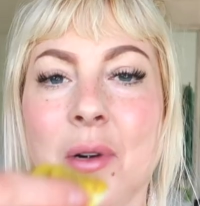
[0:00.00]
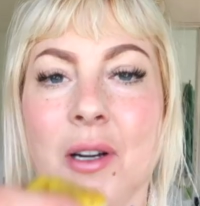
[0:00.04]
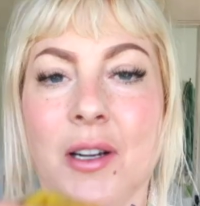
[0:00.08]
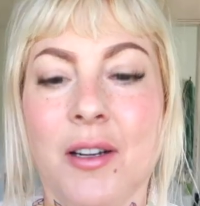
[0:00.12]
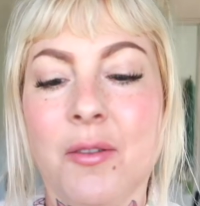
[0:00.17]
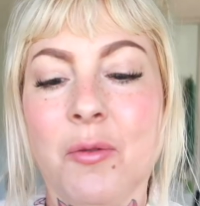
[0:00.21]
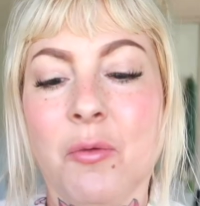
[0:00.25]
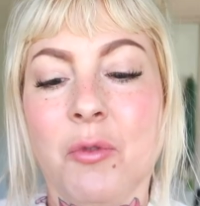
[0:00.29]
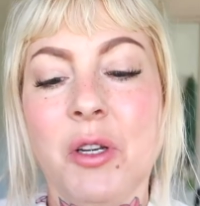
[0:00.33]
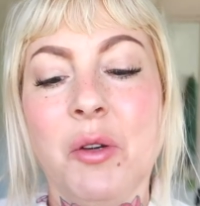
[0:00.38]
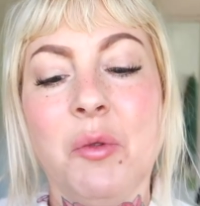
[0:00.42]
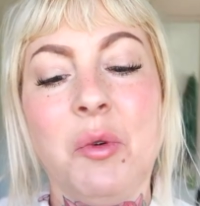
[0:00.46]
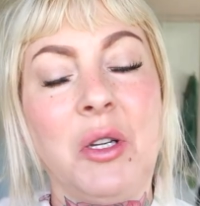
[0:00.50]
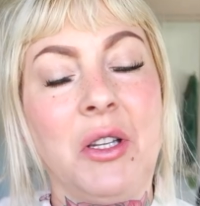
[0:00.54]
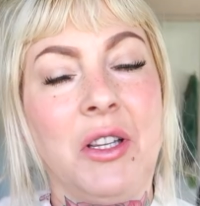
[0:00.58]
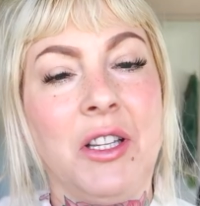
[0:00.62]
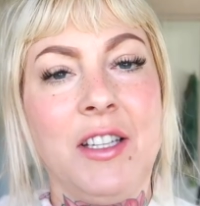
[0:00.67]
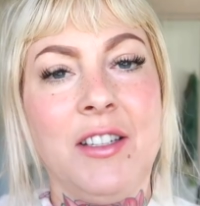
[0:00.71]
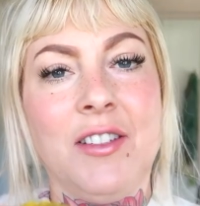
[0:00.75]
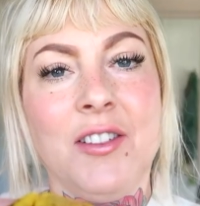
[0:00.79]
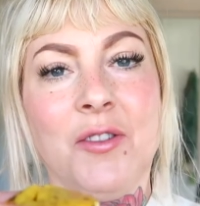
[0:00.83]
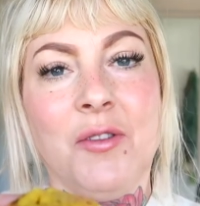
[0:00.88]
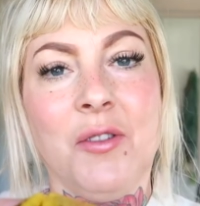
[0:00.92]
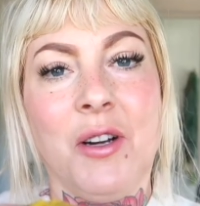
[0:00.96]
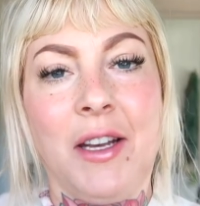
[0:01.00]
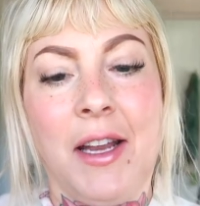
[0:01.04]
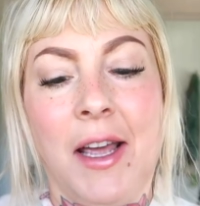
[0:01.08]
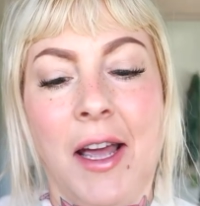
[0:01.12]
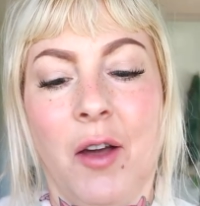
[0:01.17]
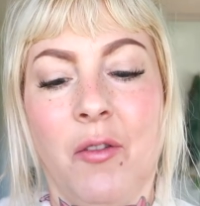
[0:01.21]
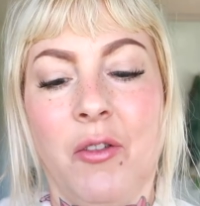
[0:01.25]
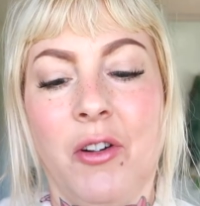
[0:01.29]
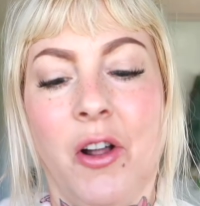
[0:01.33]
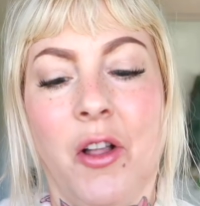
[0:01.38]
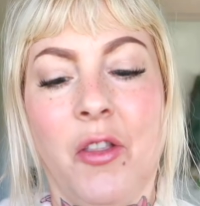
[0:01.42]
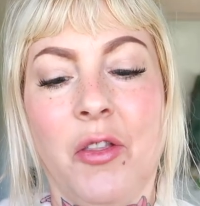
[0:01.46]
But we really do want to
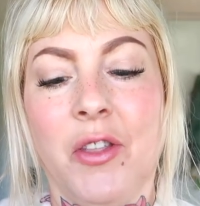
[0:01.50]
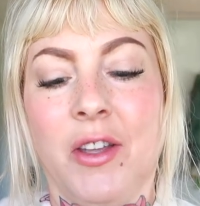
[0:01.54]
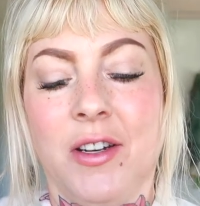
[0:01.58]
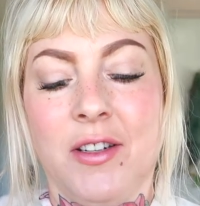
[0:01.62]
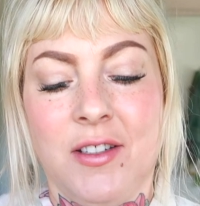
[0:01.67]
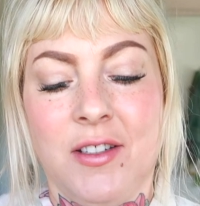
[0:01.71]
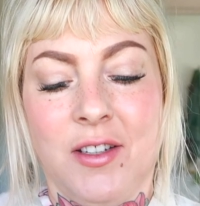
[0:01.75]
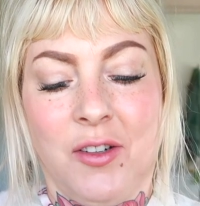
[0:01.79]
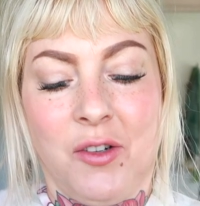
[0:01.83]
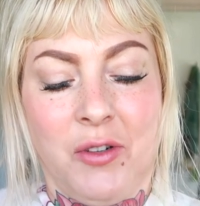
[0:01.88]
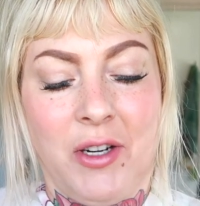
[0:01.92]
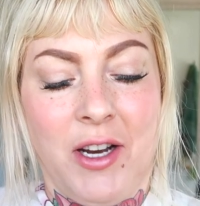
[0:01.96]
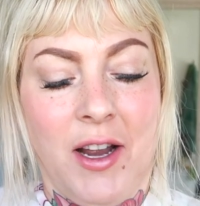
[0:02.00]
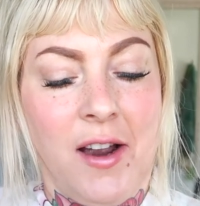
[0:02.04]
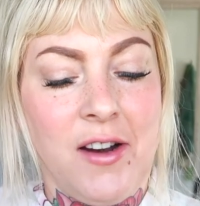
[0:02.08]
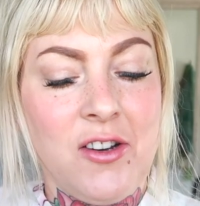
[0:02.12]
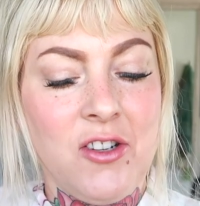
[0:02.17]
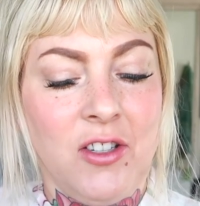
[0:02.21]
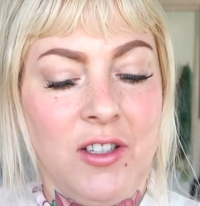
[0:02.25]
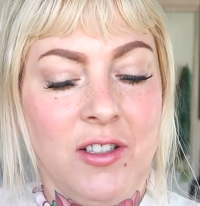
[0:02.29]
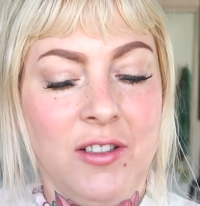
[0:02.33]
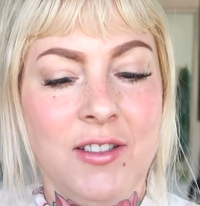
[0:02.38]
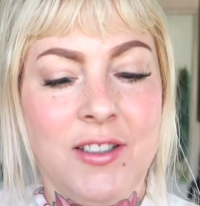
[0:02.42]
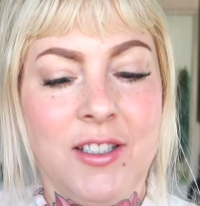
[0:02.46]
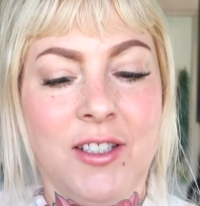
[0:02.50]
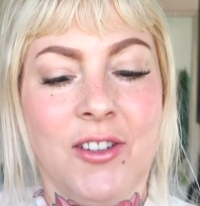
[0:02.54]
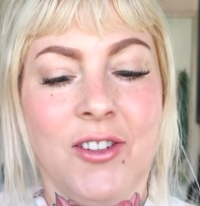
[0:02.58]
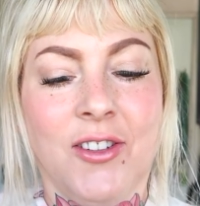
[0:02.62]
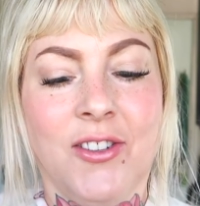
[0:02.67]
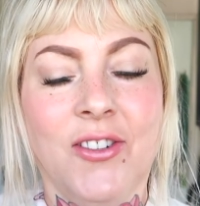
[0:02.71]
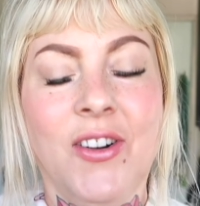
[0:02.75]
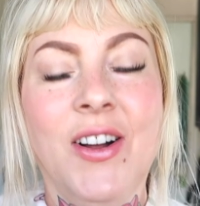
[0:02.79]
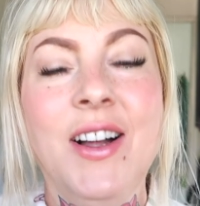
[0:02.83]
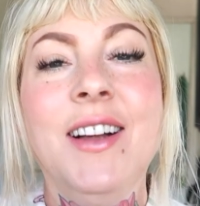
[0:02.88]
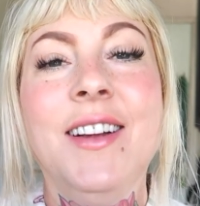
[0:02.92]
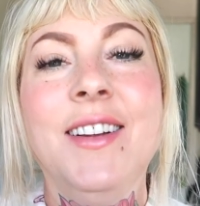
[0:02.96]
have an authentic reaction,
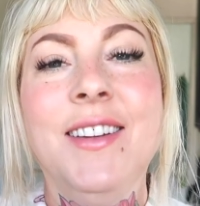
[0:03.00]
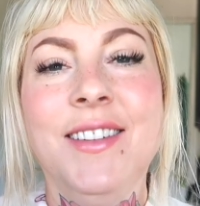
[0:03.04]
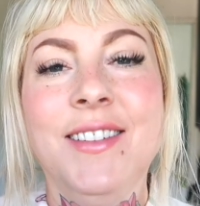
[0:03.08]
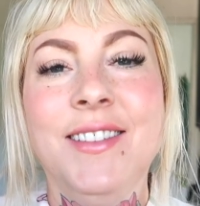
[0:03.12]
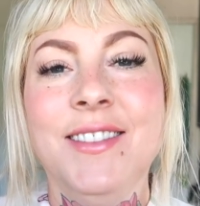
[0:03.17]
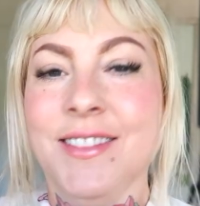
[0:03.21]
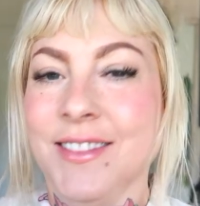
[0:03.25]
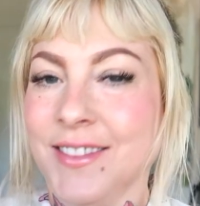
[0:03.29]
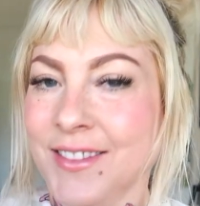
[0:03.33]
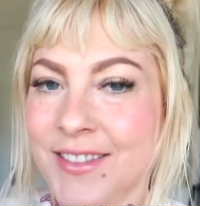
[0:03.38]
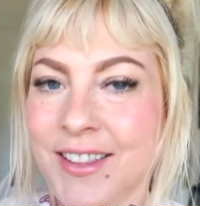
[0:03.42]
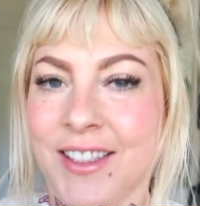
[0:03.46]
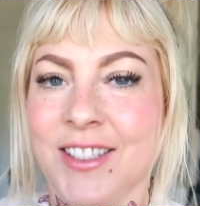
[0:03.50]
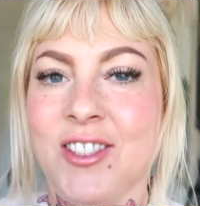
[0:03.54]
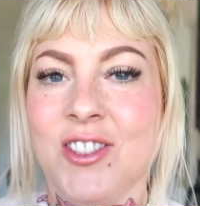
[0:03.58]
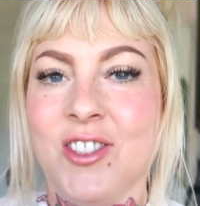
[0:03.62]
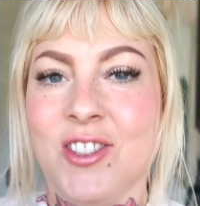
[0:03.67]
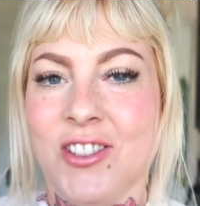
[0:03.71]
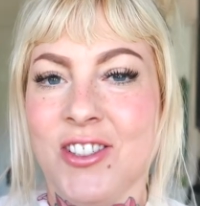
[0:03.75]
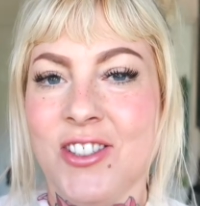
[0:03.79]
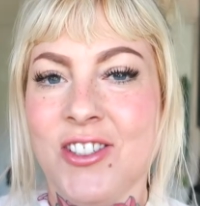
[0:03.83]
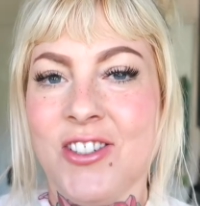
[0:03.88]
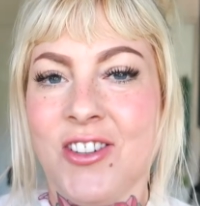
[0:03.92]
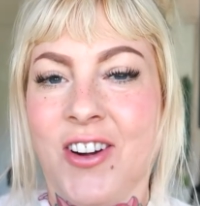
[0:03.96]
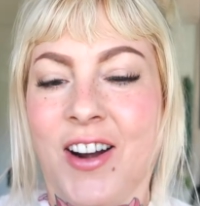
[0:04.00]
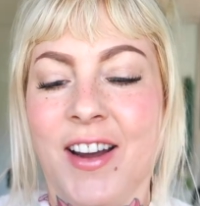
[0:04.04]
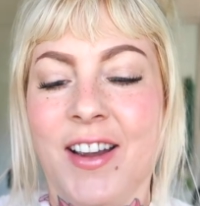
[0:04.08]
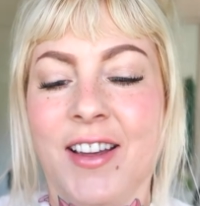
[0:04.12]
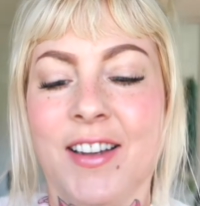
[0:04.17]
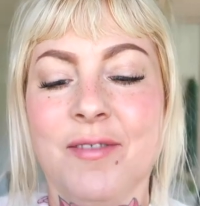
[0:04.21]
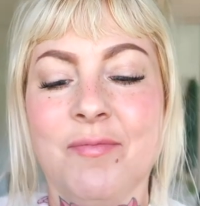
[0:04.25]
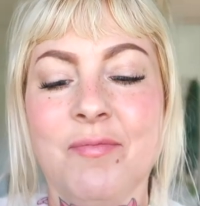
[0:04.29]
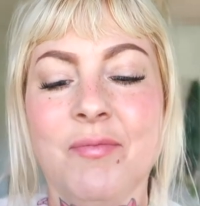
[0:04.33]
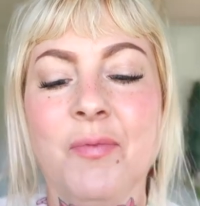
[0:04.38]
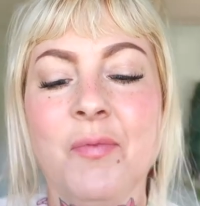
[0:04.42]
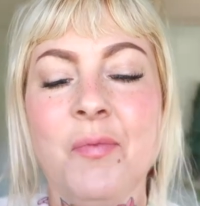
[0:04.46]
so let's just try it.